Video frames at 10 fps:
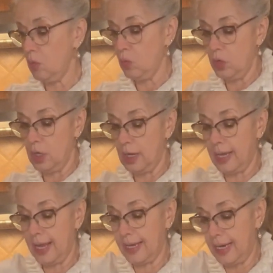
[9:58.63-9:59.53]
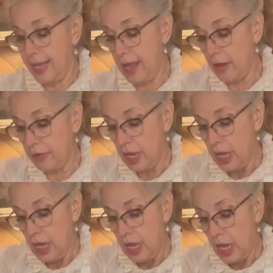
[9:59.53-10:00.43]
we're going to lock it down
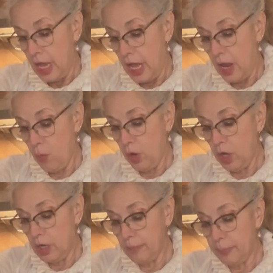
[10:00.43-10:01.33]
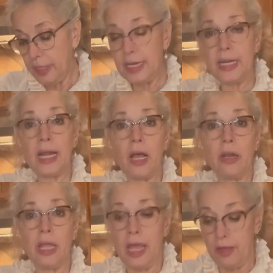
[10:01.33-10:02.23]
And we're gonna blend it all
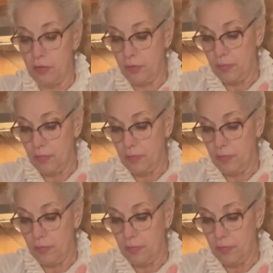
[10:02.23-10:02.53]
together.